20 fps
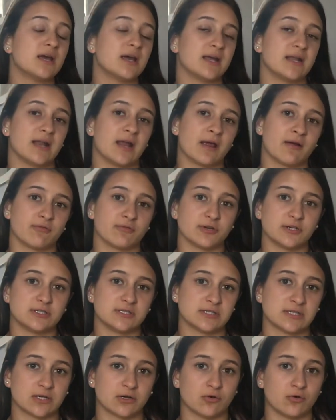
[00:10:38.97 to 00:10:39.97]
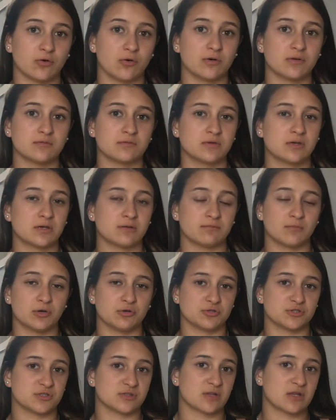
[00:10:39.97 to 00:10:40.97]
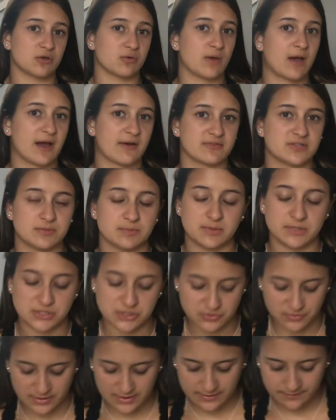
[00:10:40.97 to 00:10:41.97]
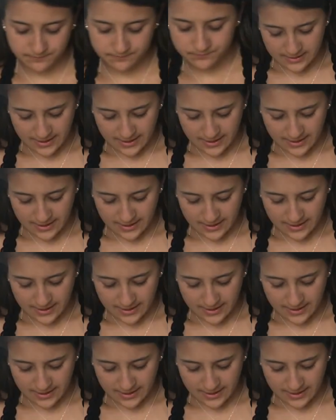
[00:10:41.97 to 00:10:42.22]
and every single motion that you have to be doing.